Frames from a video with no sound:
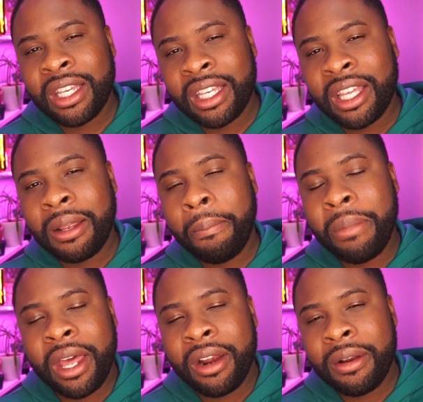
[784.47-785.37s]
and getting
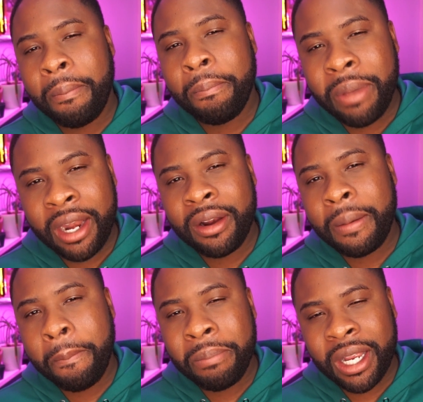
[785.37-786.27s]
better and better
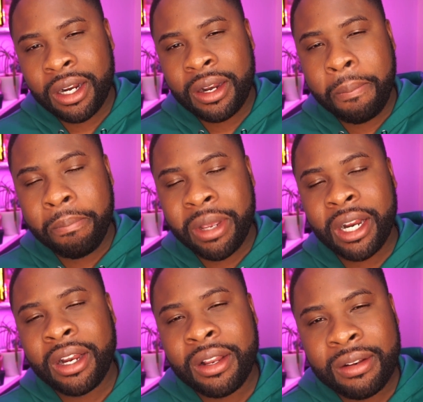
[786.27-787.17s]
and bigger
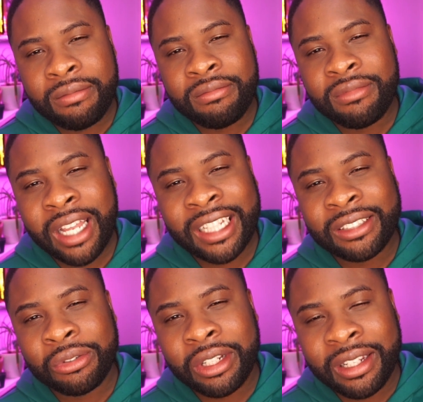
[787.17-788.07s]
and
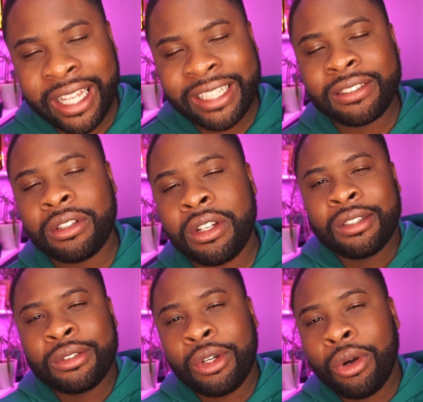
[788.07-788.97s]
nicer and nicer.
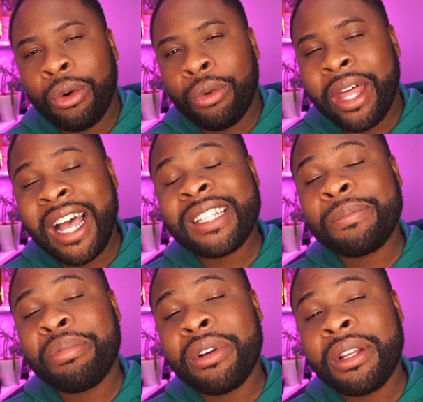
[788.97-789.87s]
So that's
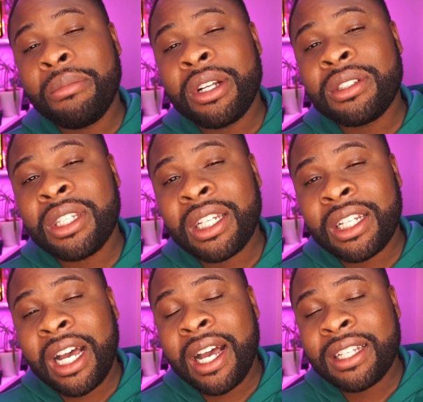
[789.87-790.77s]
pretty much it,
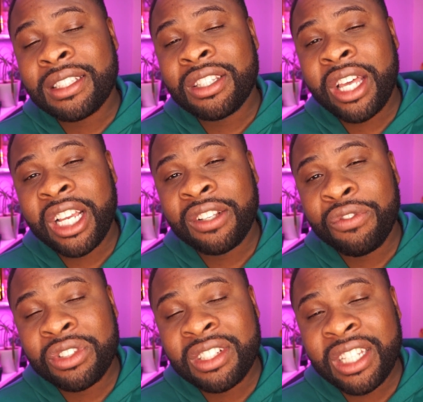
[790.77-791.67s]
guys. Thanks
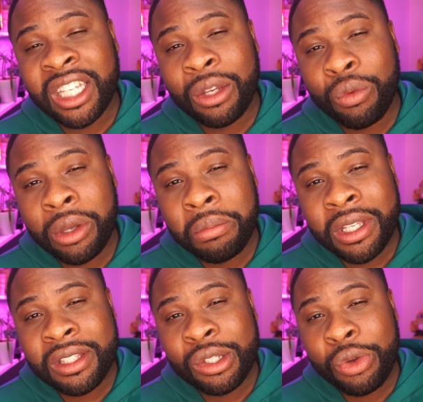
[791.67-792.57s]
for sticking with
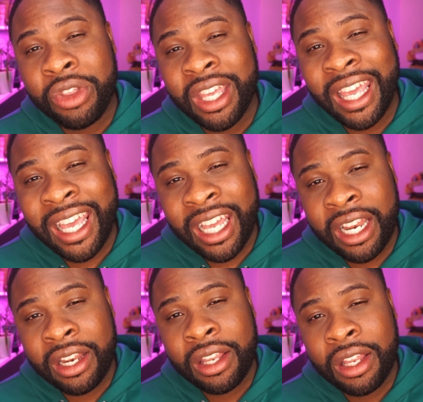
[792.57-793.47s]
me to the
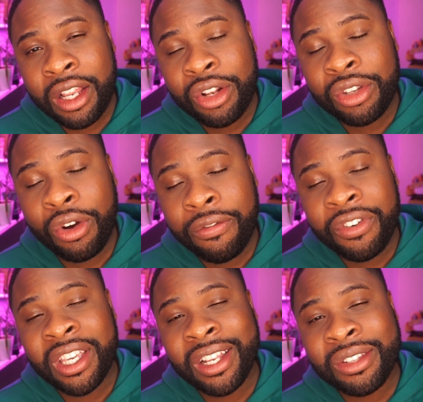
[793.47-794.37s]
end. Don't
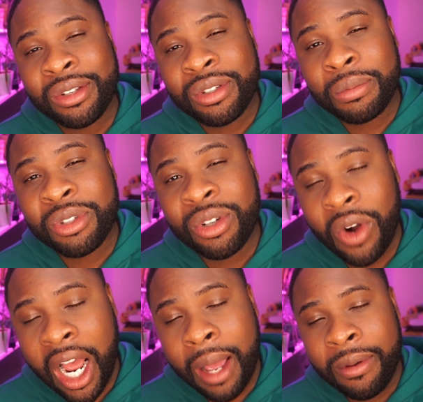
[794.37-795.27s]
forget to
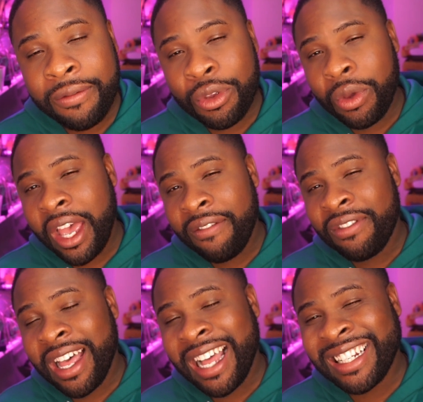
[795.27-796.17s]
subscribe if you have
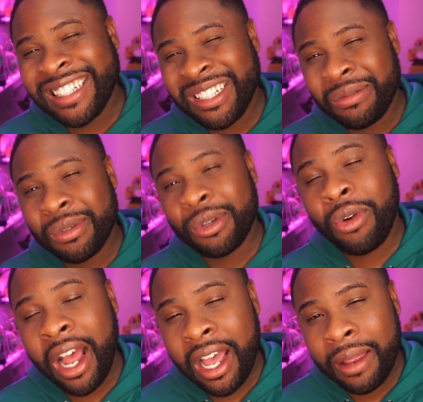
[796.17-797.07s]
not
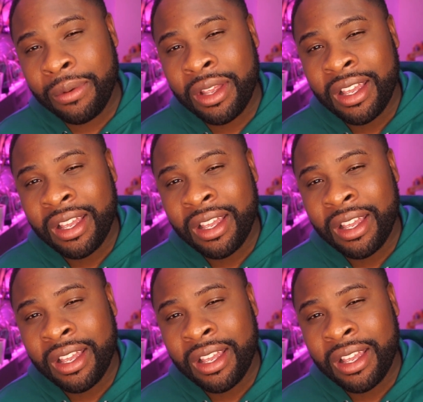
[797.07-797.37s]
subscribed.